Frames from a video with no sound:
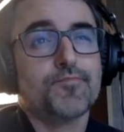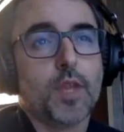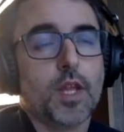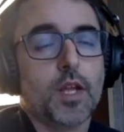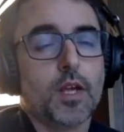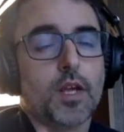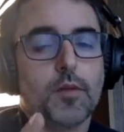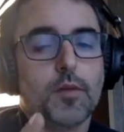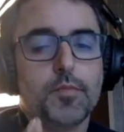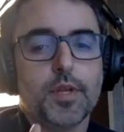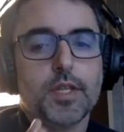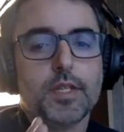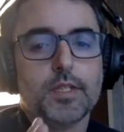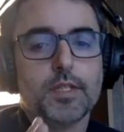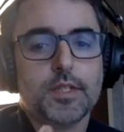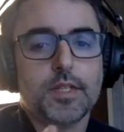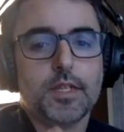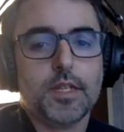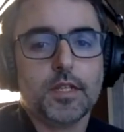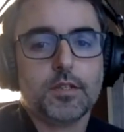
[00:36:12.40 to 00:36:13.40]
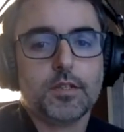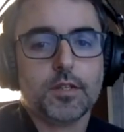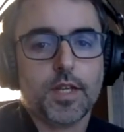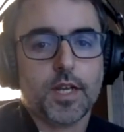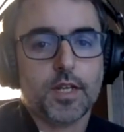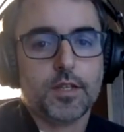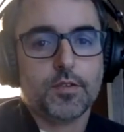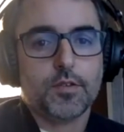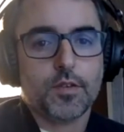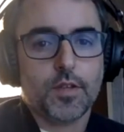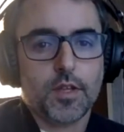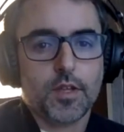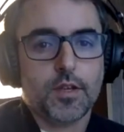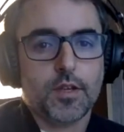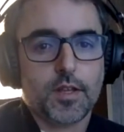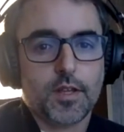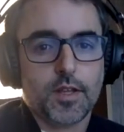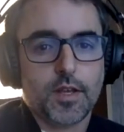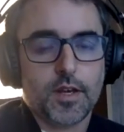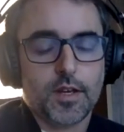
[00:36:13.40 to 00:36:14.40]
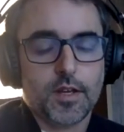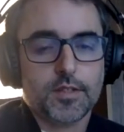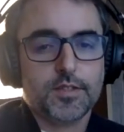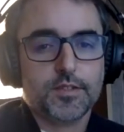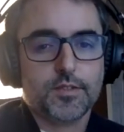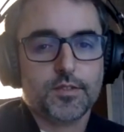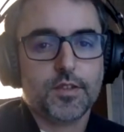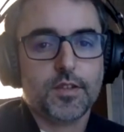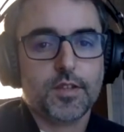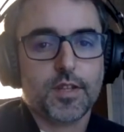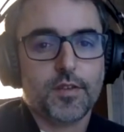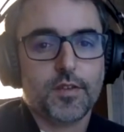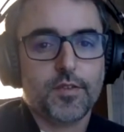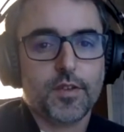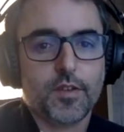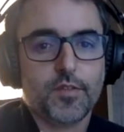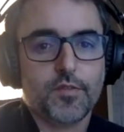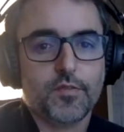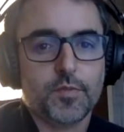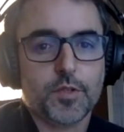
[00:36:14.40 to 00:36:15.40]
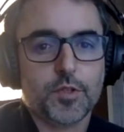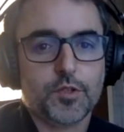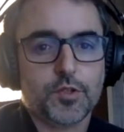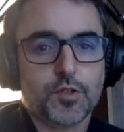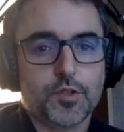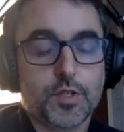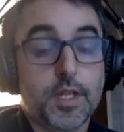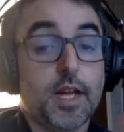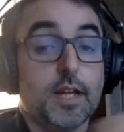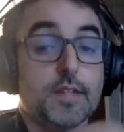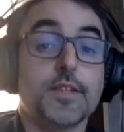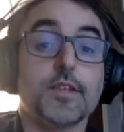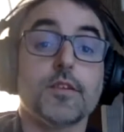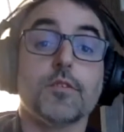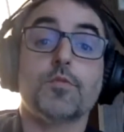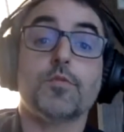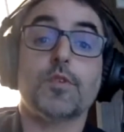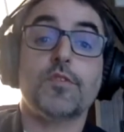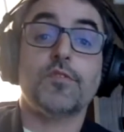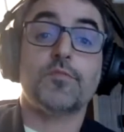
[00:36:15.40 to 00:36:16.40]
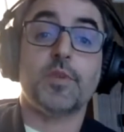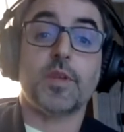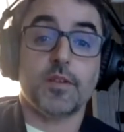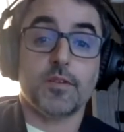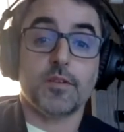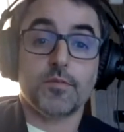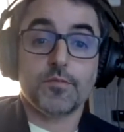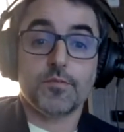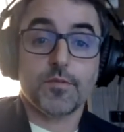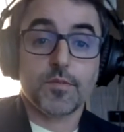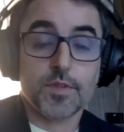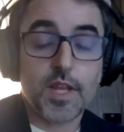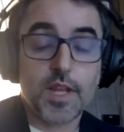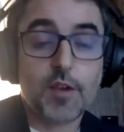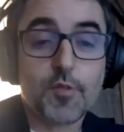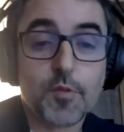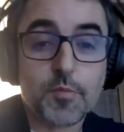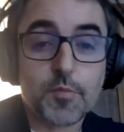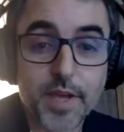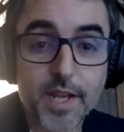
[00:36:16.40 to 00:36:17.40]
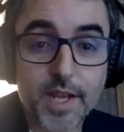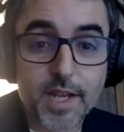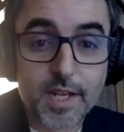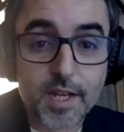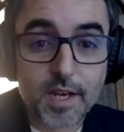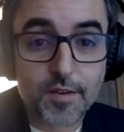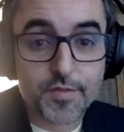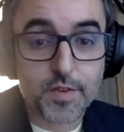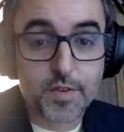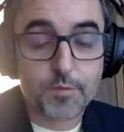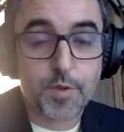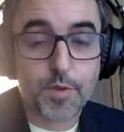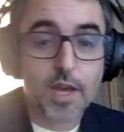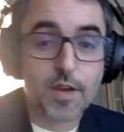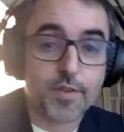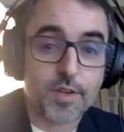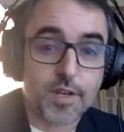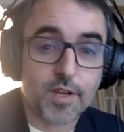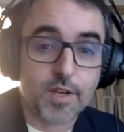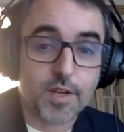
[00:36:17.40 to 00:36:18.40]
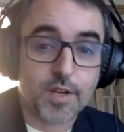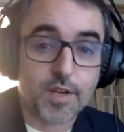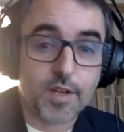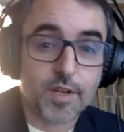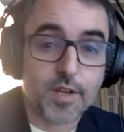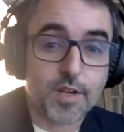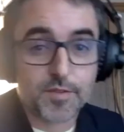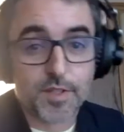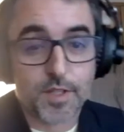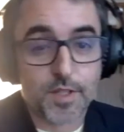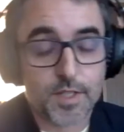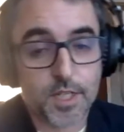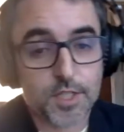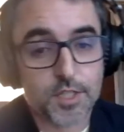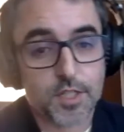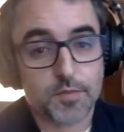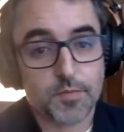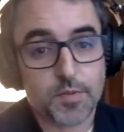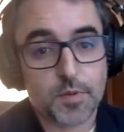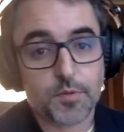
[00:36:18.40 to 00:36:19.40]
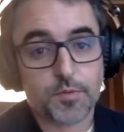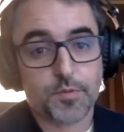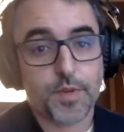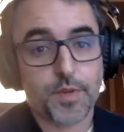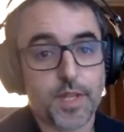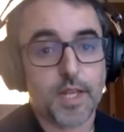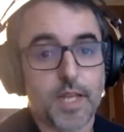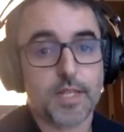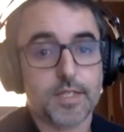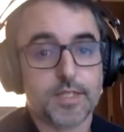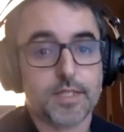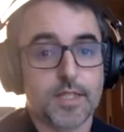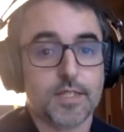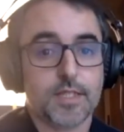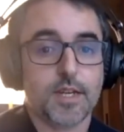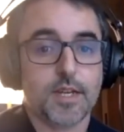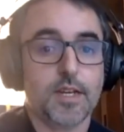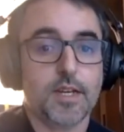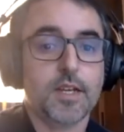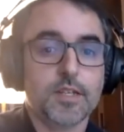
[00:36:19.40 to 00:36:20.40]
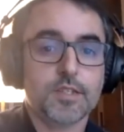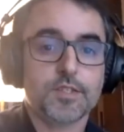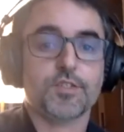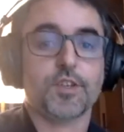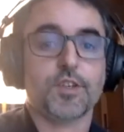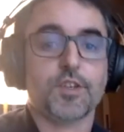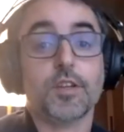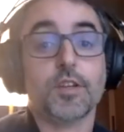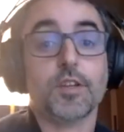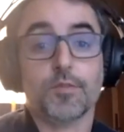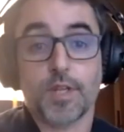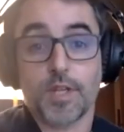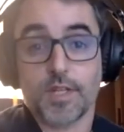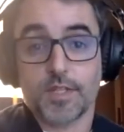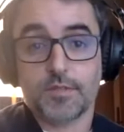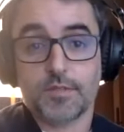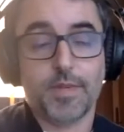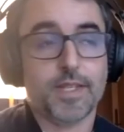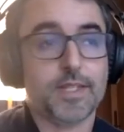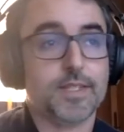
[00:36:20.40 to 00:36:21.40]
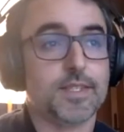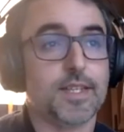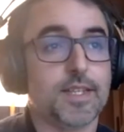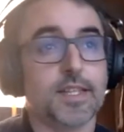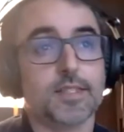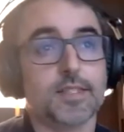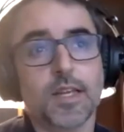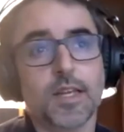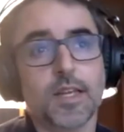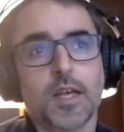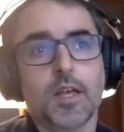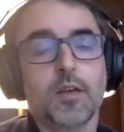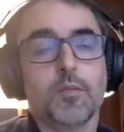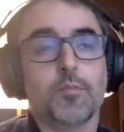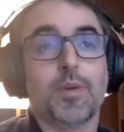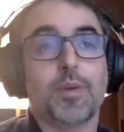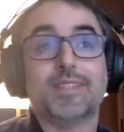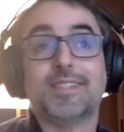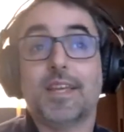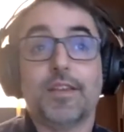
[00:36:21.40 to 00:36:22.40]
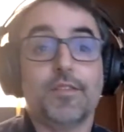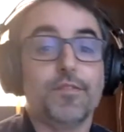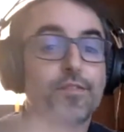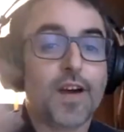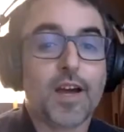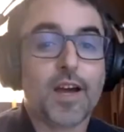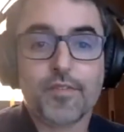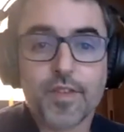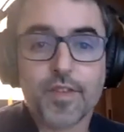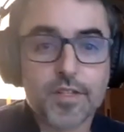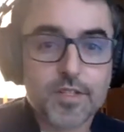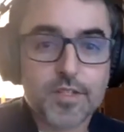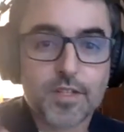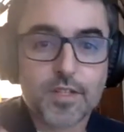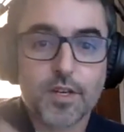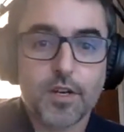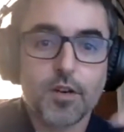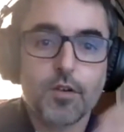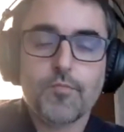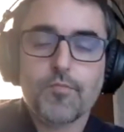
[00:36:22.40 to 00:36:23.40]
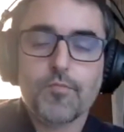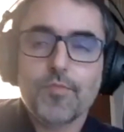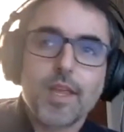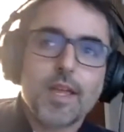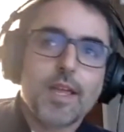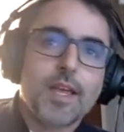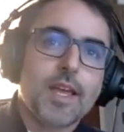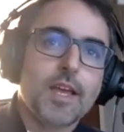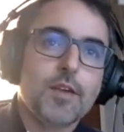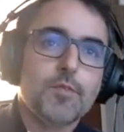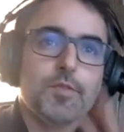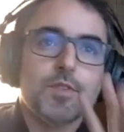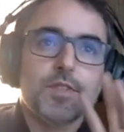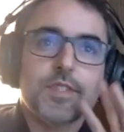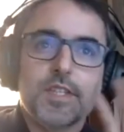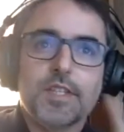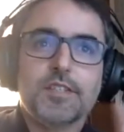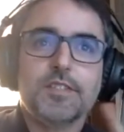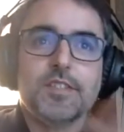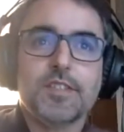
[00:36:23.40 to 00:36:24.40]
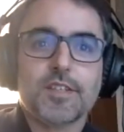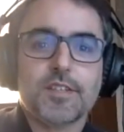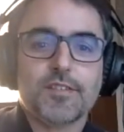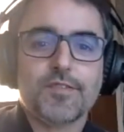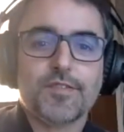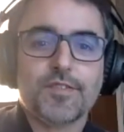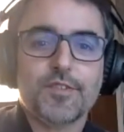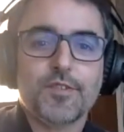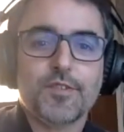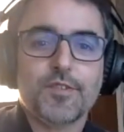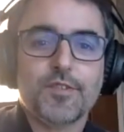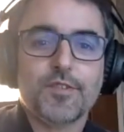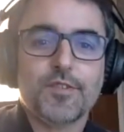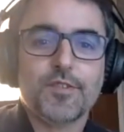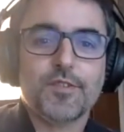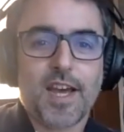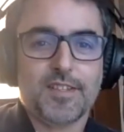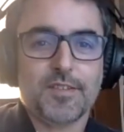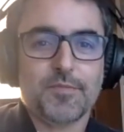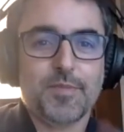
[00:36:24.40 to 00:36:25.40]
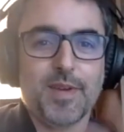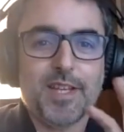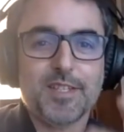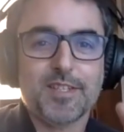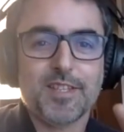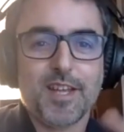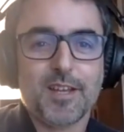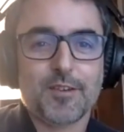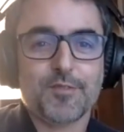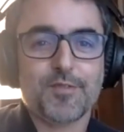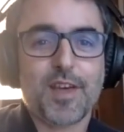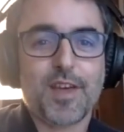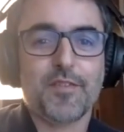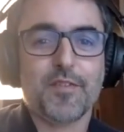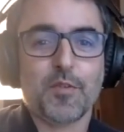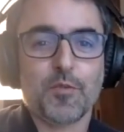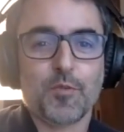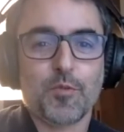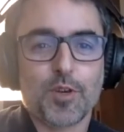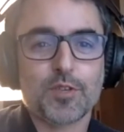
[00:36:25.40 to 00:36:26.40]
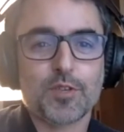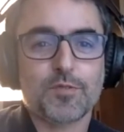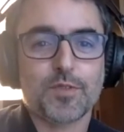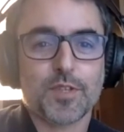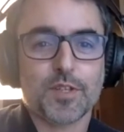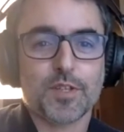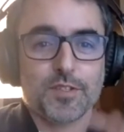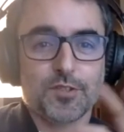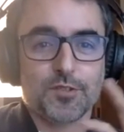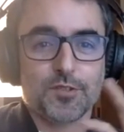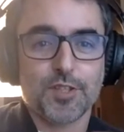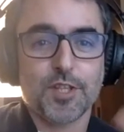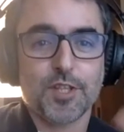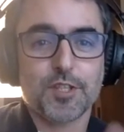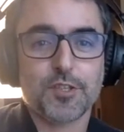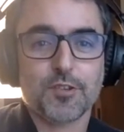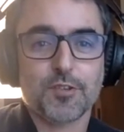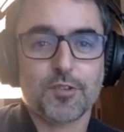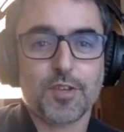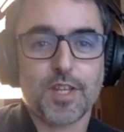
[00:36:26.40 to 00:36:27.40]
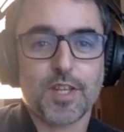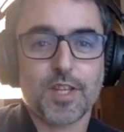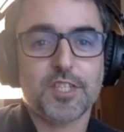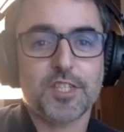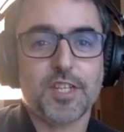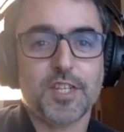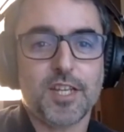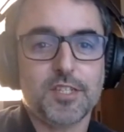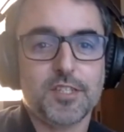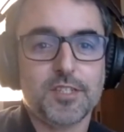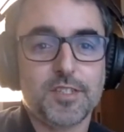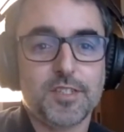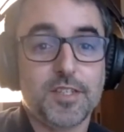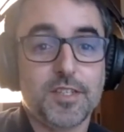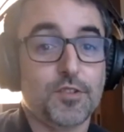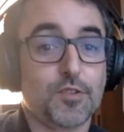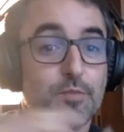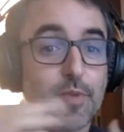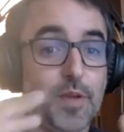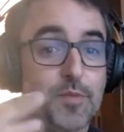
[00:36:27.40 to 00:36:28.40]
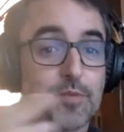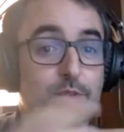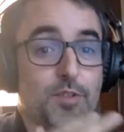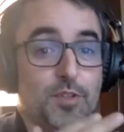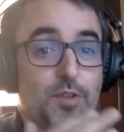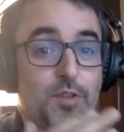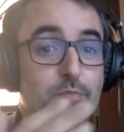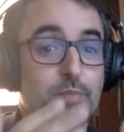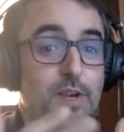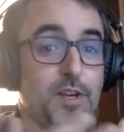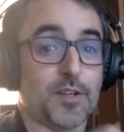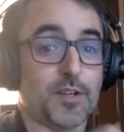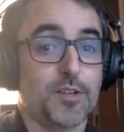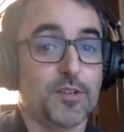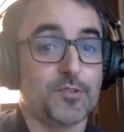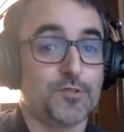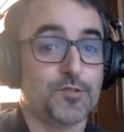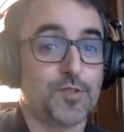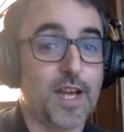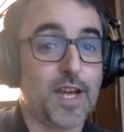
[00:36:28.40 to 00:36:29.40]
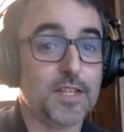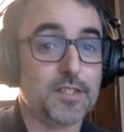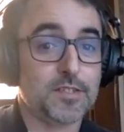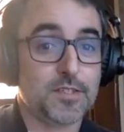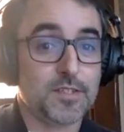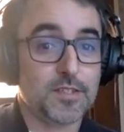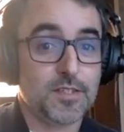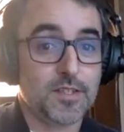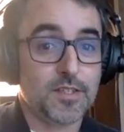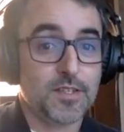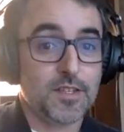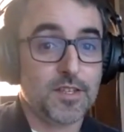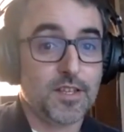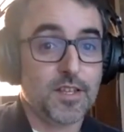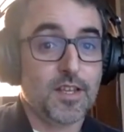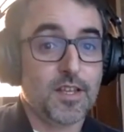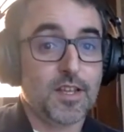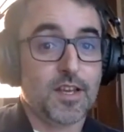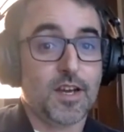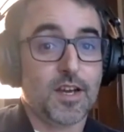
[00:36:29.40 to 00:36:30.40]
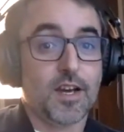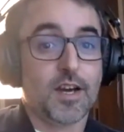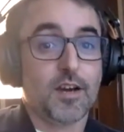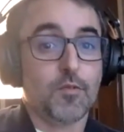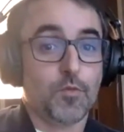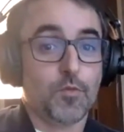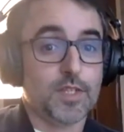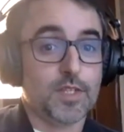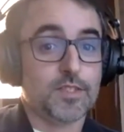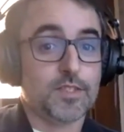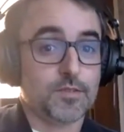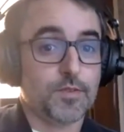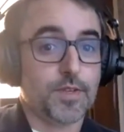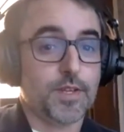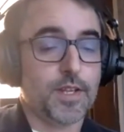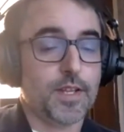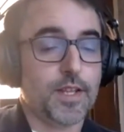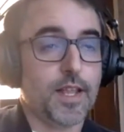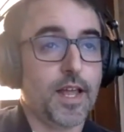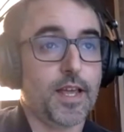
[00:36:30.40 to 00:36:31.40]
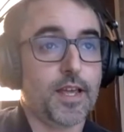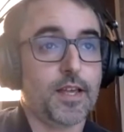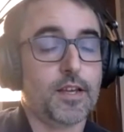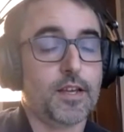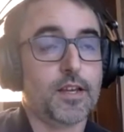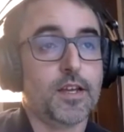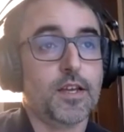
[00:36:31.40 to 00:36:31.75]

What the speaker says: companies needed to get to a certain level of maturity until now we're big enough and we have enough brand recognition. People realize that starting with us makes sense. But say 5 years ago, it was easier if you had the baseline of having worked with a traditional collection agency to be able to compare and contrast what it's really like